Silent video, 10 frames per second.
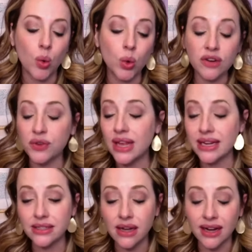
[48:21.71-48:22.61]
Or if you
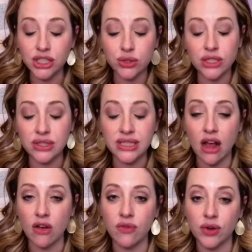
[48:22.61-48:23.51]
like to kind of do it
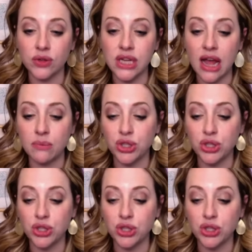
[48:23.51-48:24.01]
yourself, there's um,